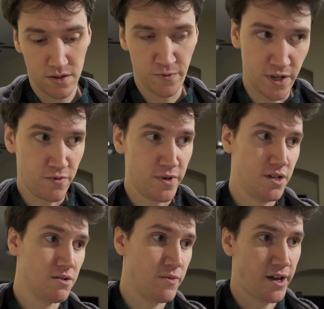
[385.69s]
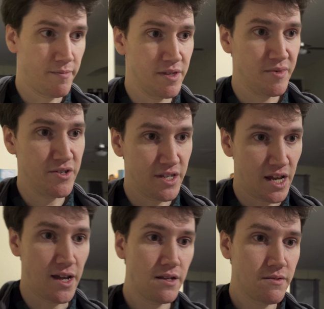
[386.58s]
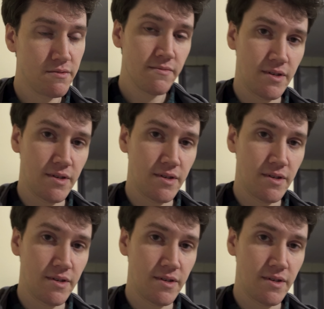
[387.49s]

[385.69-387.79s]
we don't want to wake up in the middle of the night